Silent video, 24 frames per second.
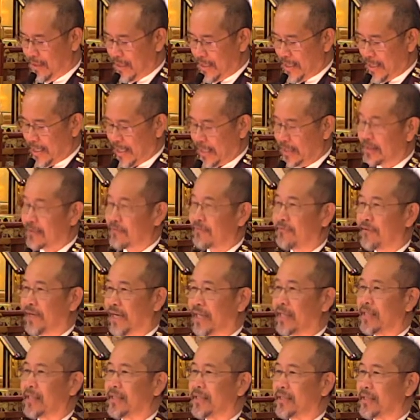had
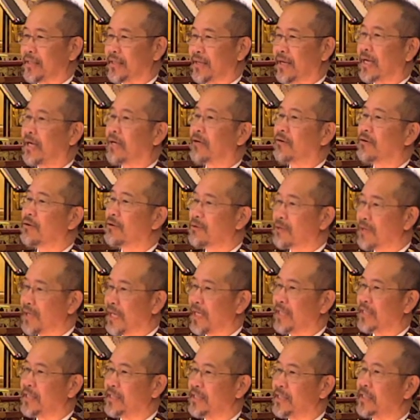divided our
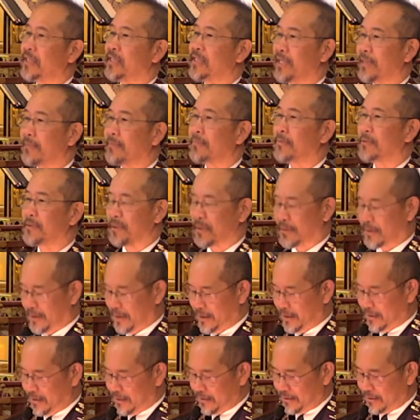Honganji temple
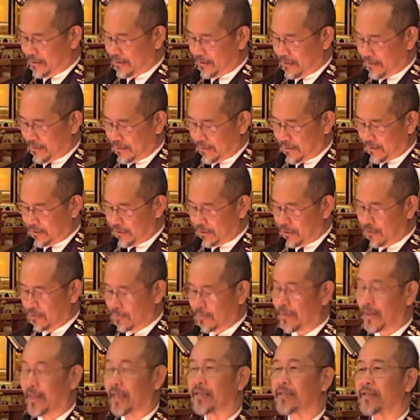into two
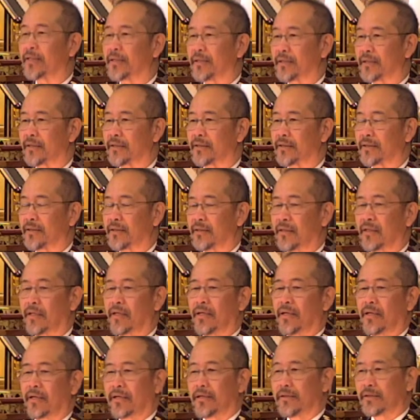branches,
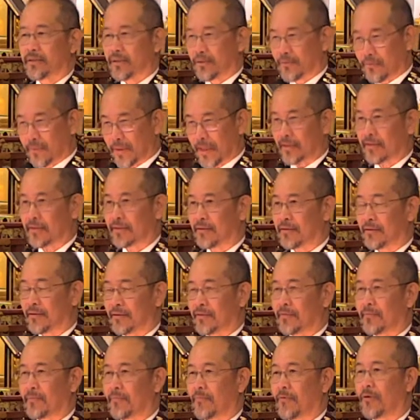the
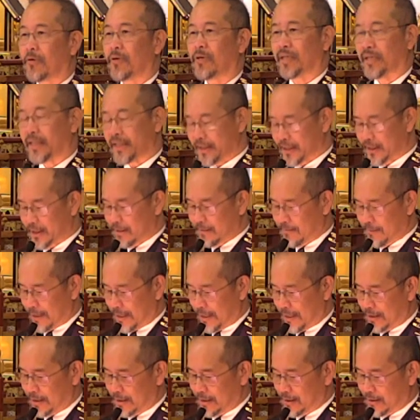western or Nishi
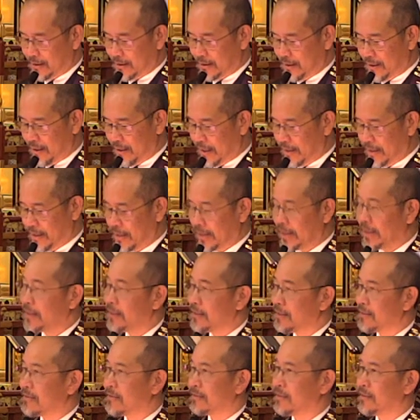branch and the
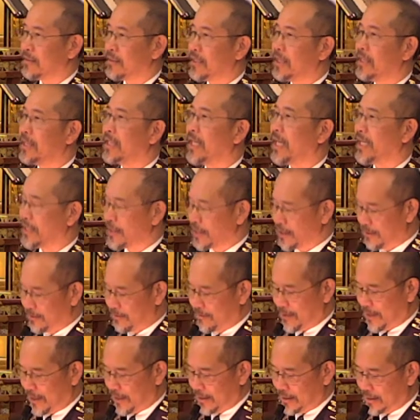eastern Higashi
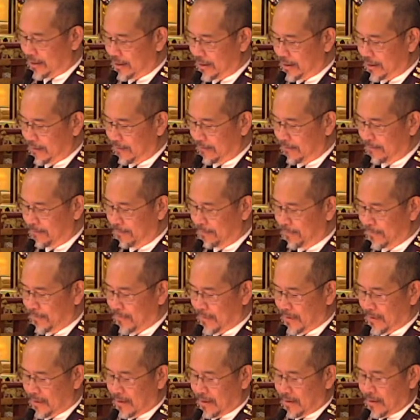branch.
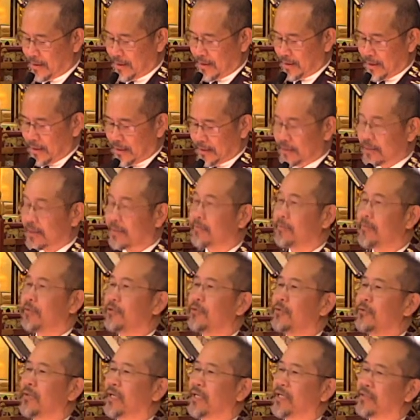Some
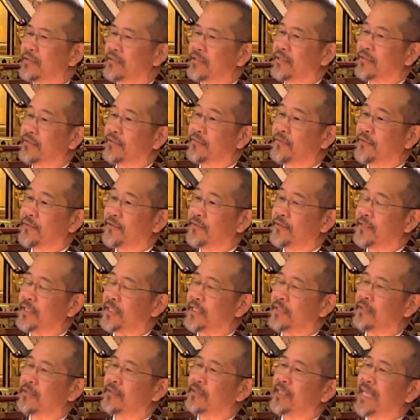250
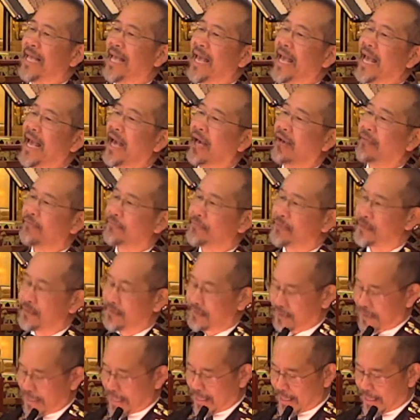years after
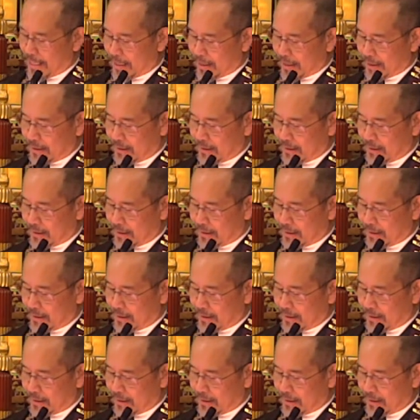that,